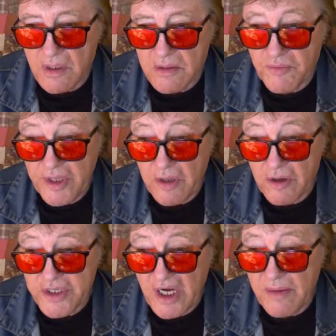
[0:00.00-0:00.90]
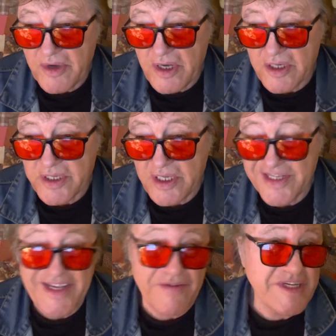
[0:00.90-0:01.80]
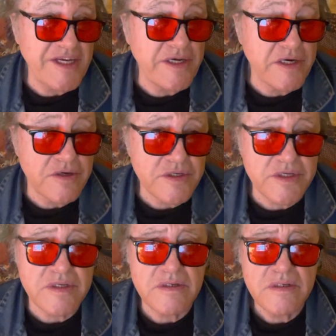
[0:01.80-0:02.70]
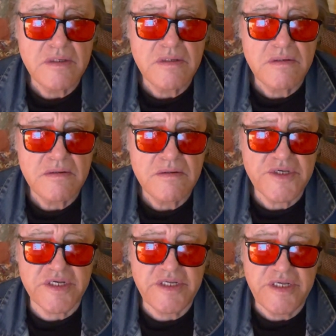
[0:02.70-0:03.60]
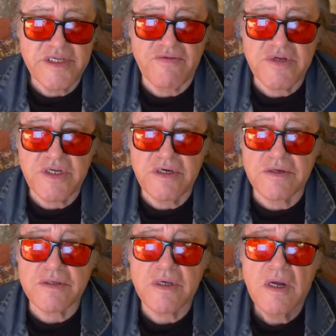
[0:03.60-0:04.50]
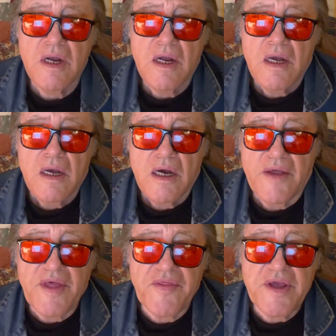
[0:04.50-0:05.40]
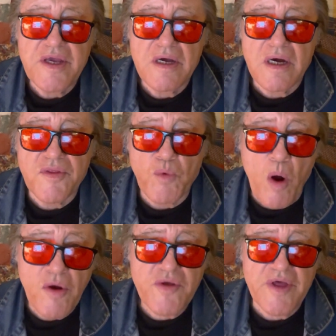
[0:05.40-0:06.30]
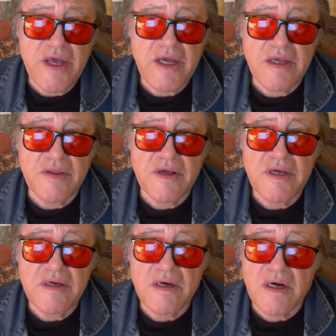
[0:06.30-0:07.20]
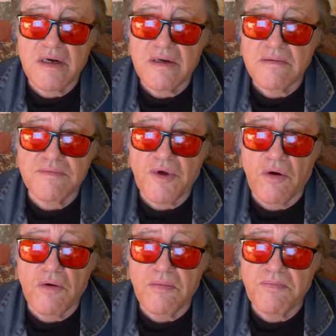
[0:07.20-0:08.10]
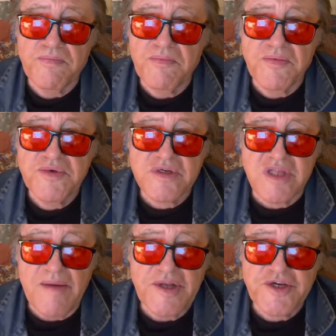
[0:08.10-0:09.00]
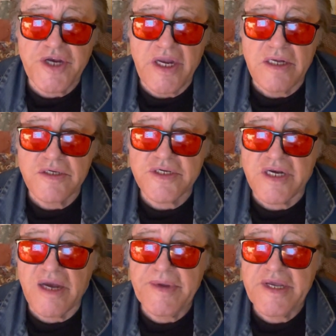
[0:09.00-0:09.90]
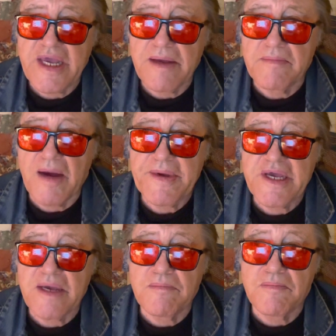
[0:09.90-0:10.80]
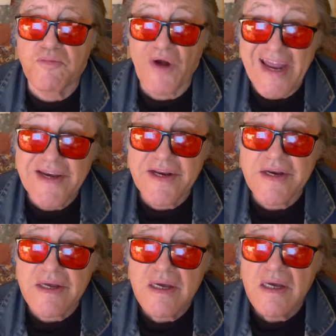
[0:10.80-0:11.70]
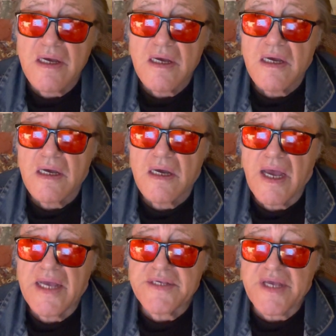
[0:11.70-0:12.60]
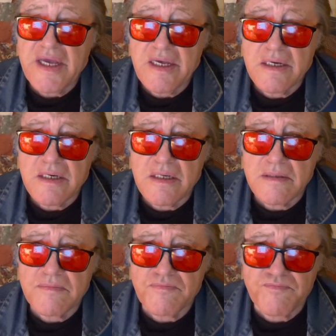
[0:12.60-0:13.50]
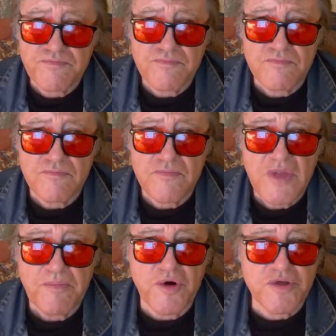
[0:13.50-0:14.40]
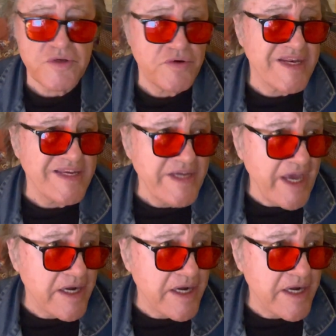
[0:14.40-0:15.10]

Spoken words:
a pretty long time, actually, like 17 years, 16, 17 years. And then the woke thing and the whole climate change, and I became branded as a person who didn't get